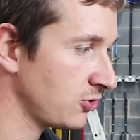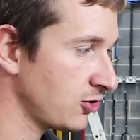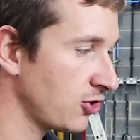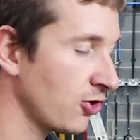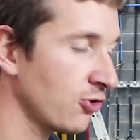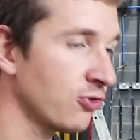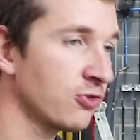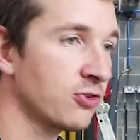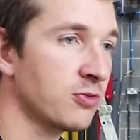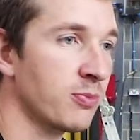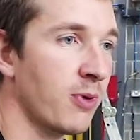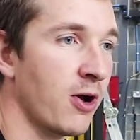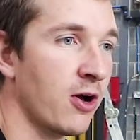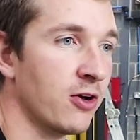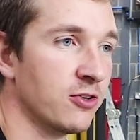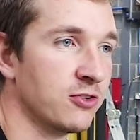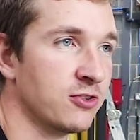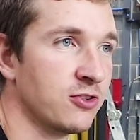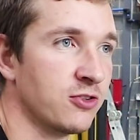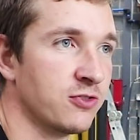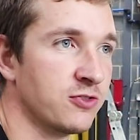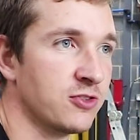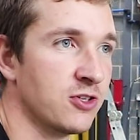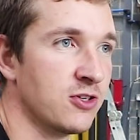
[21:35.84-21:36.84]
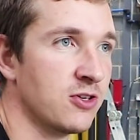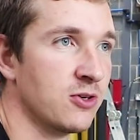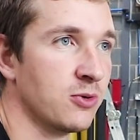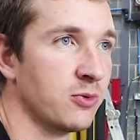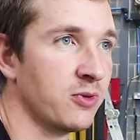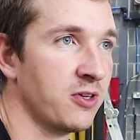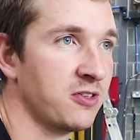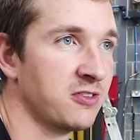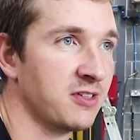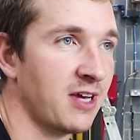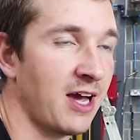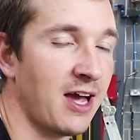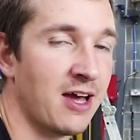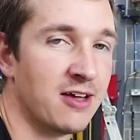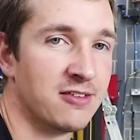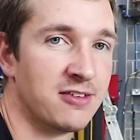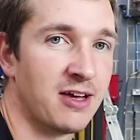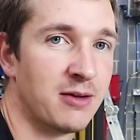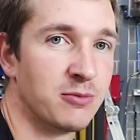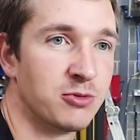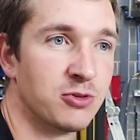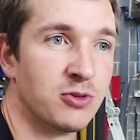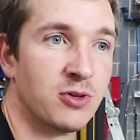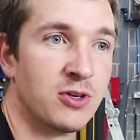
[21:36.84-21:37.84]
tons more stuff to do. This car is
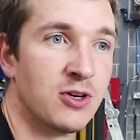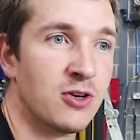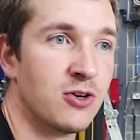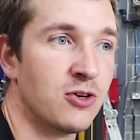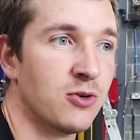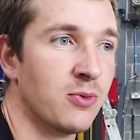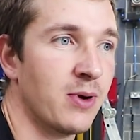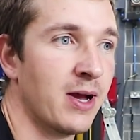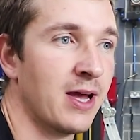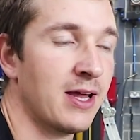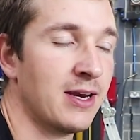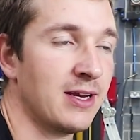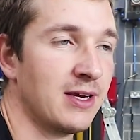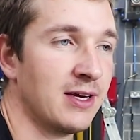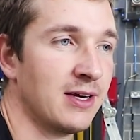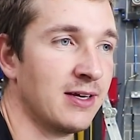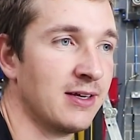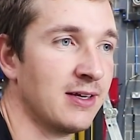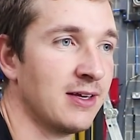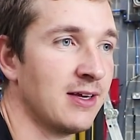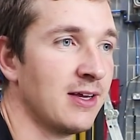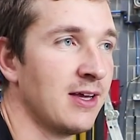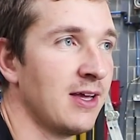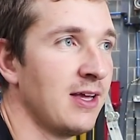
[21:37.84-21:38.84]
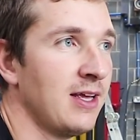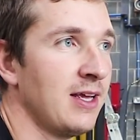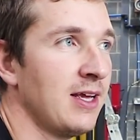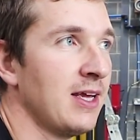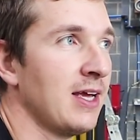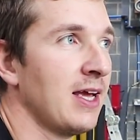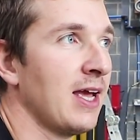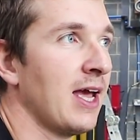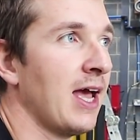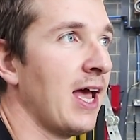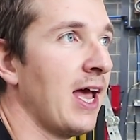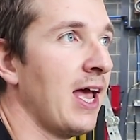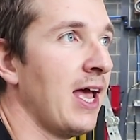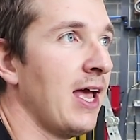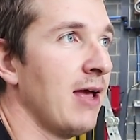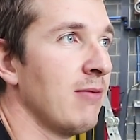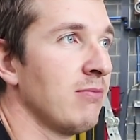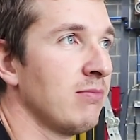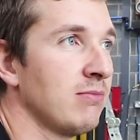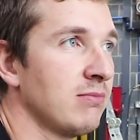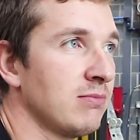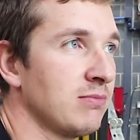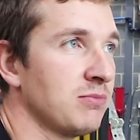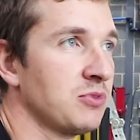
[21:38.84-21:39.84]
absolutely nowhere near,
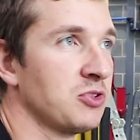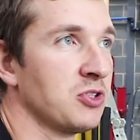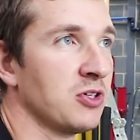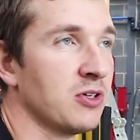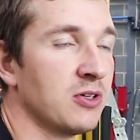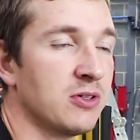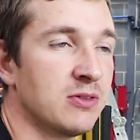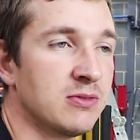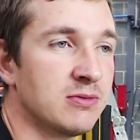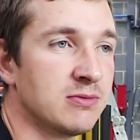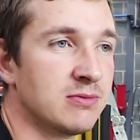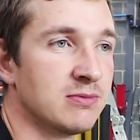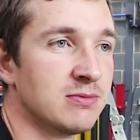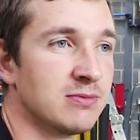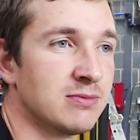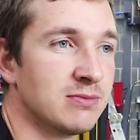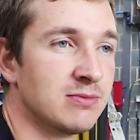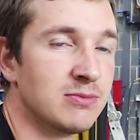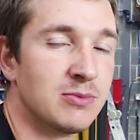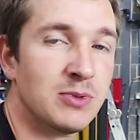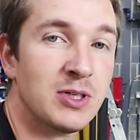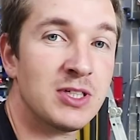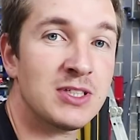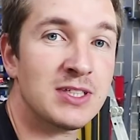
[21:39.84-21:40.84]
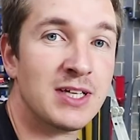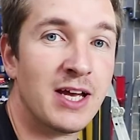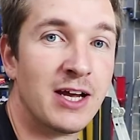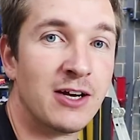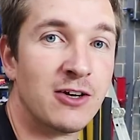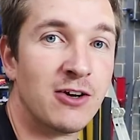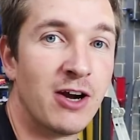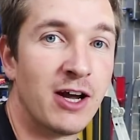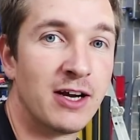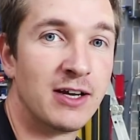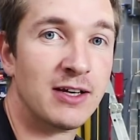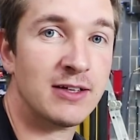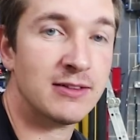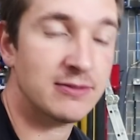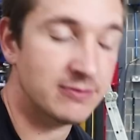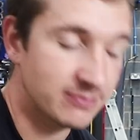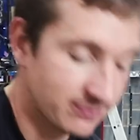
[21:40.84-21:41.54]
so we need to get cracking.